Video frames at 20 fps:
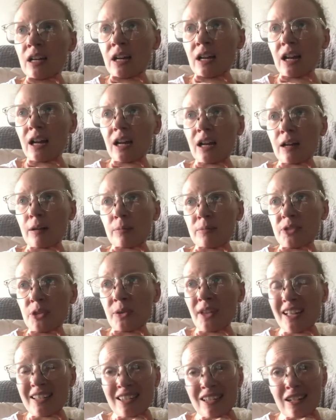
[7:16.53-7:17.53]
So
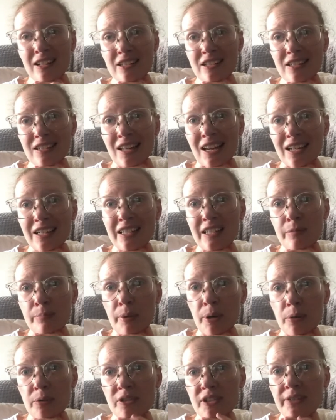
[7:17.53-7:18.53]
that sucked because I had to get
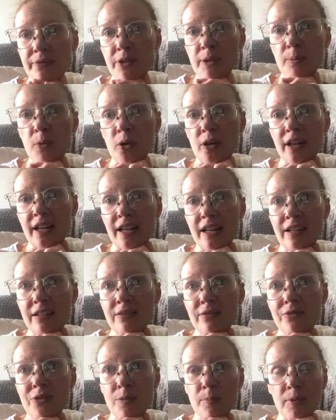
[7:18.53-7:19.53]
poked every morning
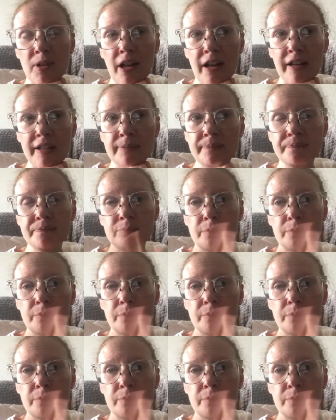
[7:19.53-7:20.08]
for blood.